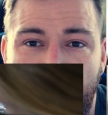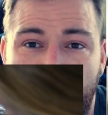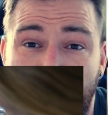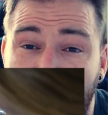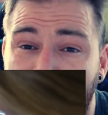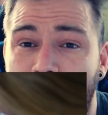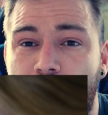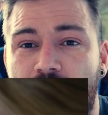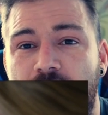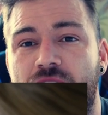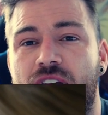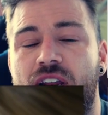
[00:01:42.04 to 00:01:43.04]
The same
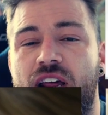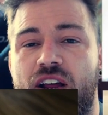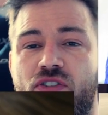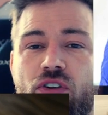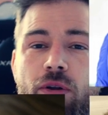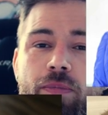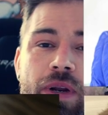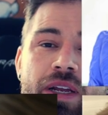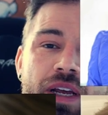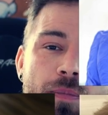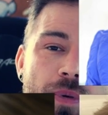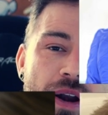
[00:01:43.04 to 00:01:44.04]
thing can actually
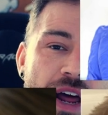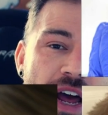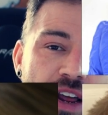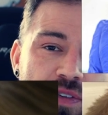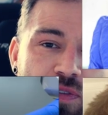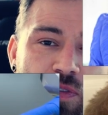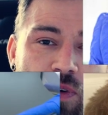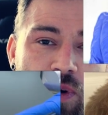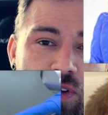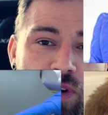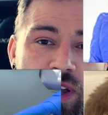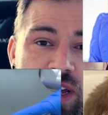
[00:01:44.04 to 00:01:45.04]
be applied
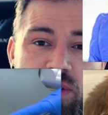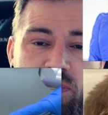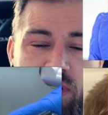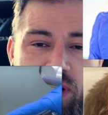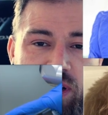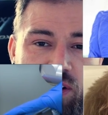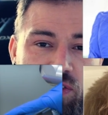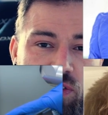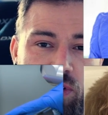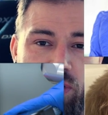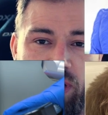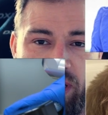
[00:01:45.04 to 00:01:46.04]
for your hair follicles
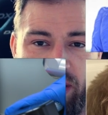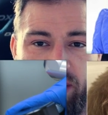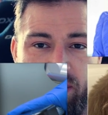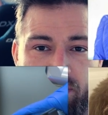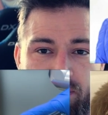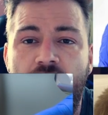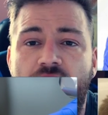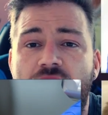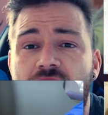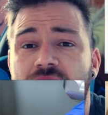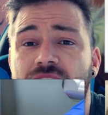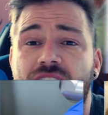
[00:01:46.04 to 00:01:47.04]
on your head.
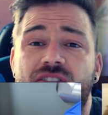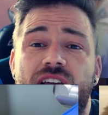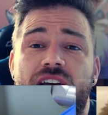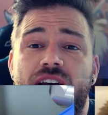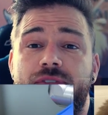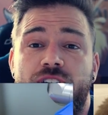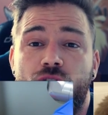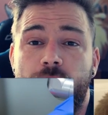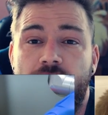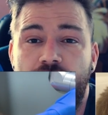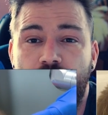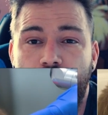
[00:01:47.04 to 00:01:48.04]
And as I have
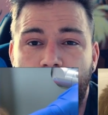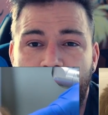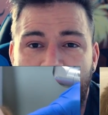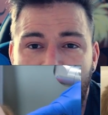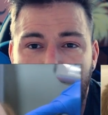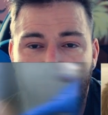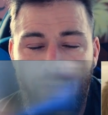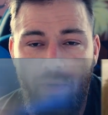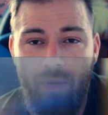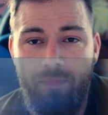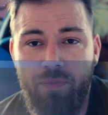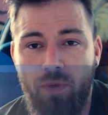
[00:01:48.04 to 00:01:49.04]
explained to you guys
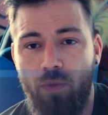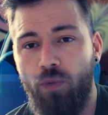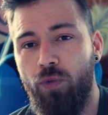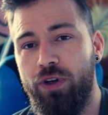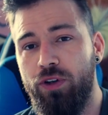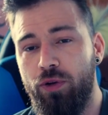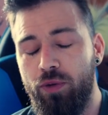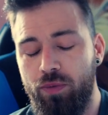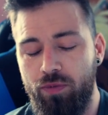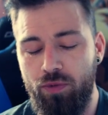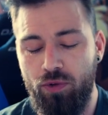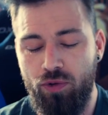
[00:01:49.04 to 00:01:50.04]
before, when you
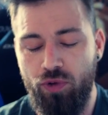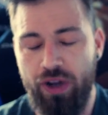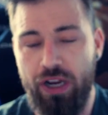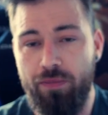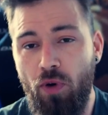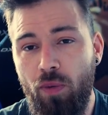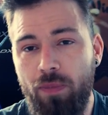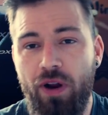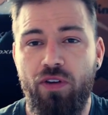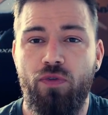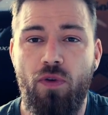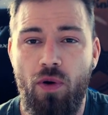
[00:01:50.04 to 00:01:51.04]
create more
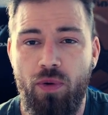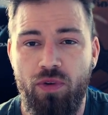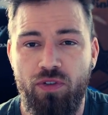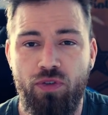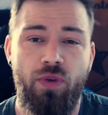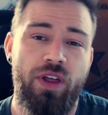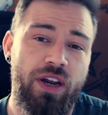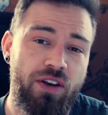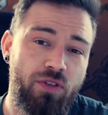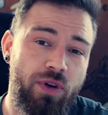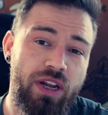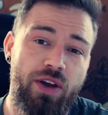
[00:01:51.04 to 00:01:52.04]
blood flow to
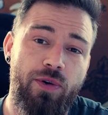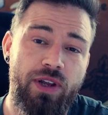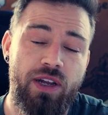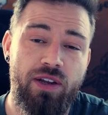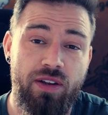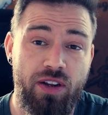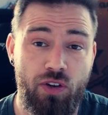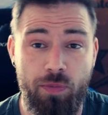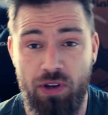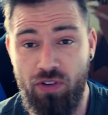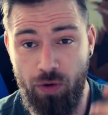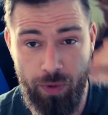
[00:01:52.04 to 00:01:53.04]
an area,
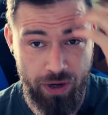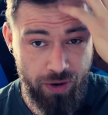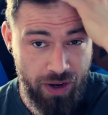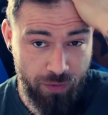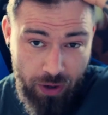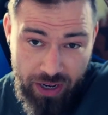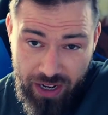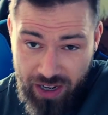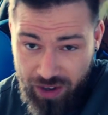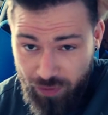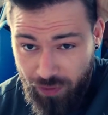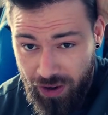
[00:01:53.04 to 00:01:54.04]
especially where you have your hair
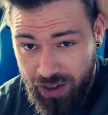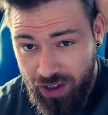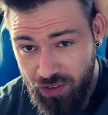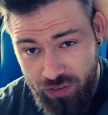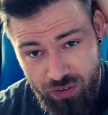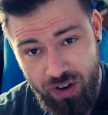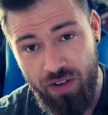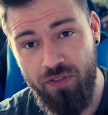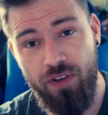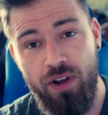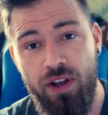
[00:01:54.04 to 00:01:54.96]
and follicles and stuff,